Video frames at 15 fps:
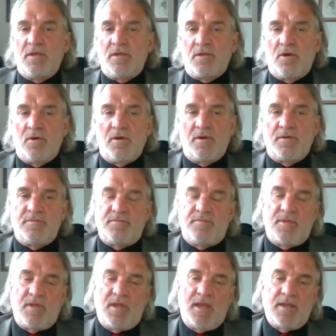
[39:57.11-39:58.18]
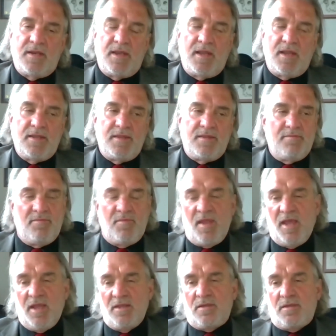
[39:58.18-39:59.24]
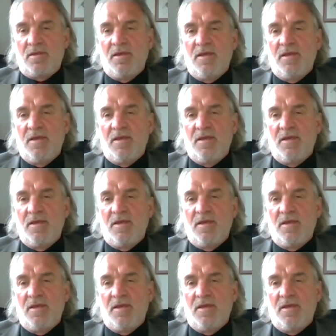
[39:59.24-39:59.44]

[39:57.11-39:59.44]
So, and hence,